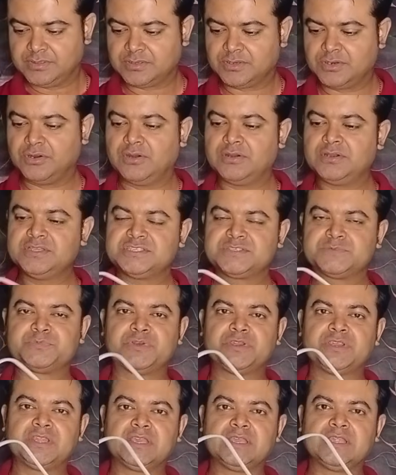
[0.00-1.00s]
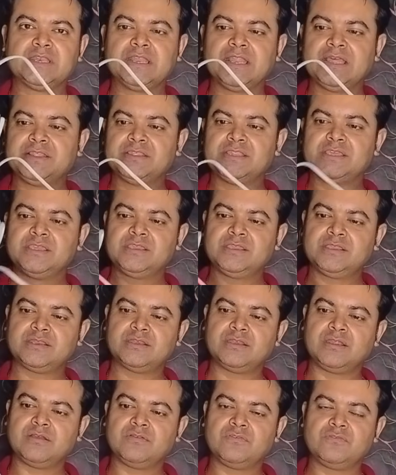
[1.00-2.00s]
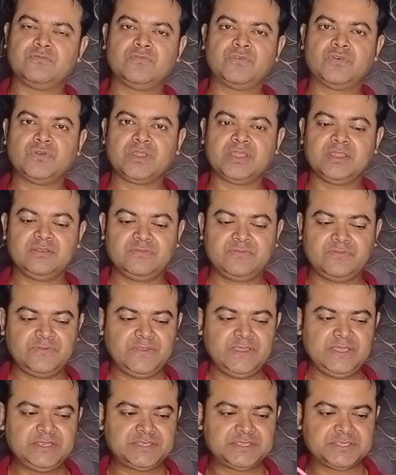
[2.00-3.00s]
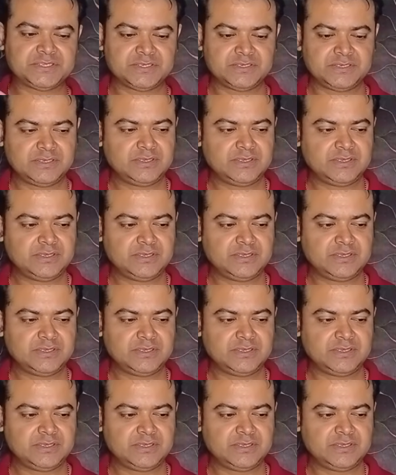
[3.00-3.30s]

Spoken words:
cord is pretty lengthy, around 14 feet.